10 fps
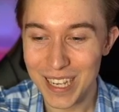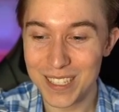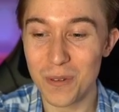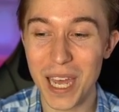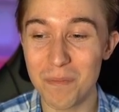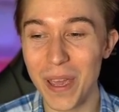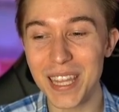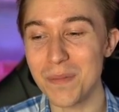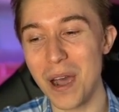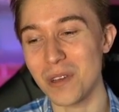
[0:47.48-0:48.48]
So we gotta
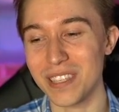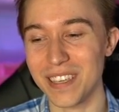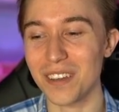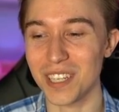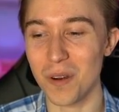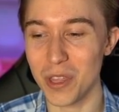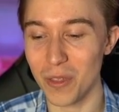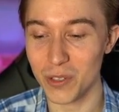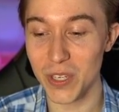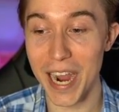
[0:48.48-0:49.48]
bait them out with the skeleton army on
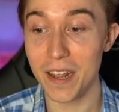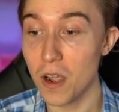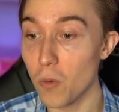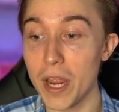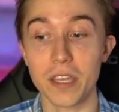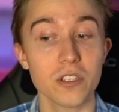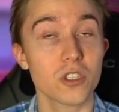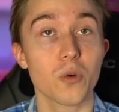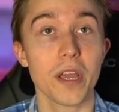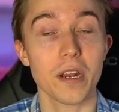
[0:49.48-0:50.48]
the other side. Wait, he
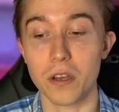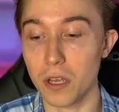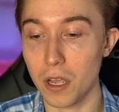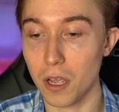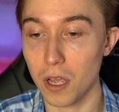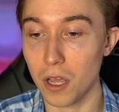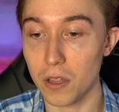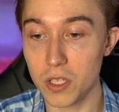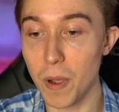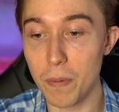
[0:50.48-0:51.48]
just tornado.
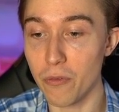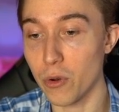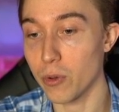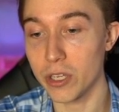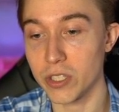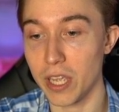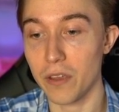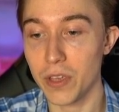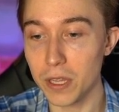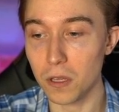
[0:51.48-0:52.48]
This might be free real estate.
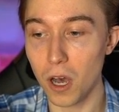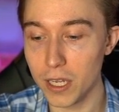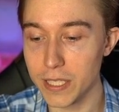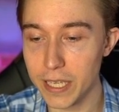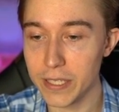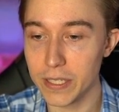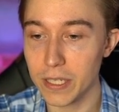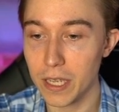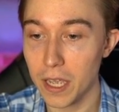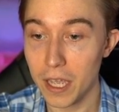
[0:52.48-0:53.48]
If he logs this,
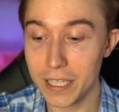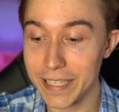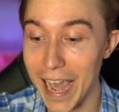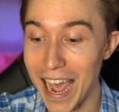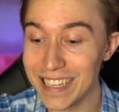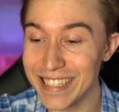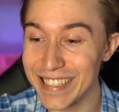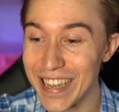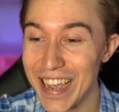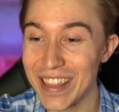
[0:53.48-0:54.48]

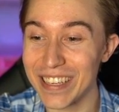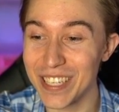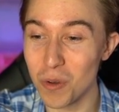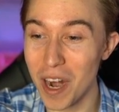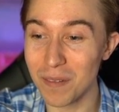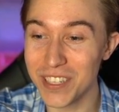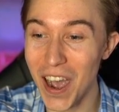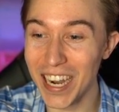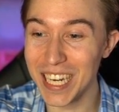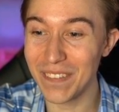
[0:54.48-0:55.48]
yes, this is what I'm
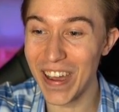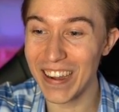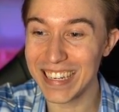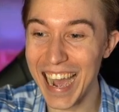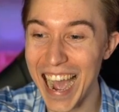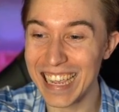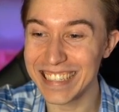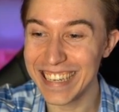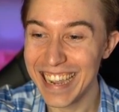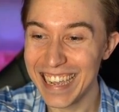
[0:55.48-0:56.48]
talking about,
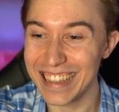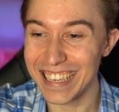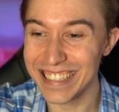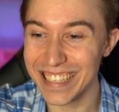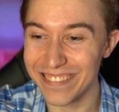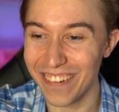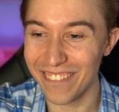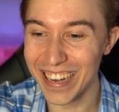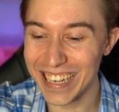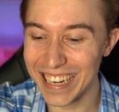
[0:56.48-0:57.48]
guys. This is
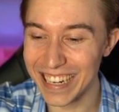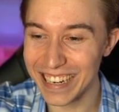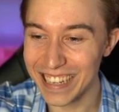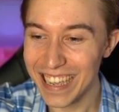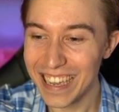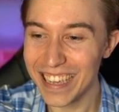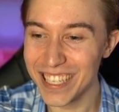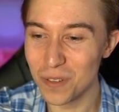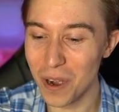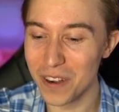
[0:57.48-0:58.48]
what we needed.
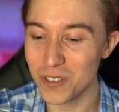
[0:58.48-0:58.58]
This is what our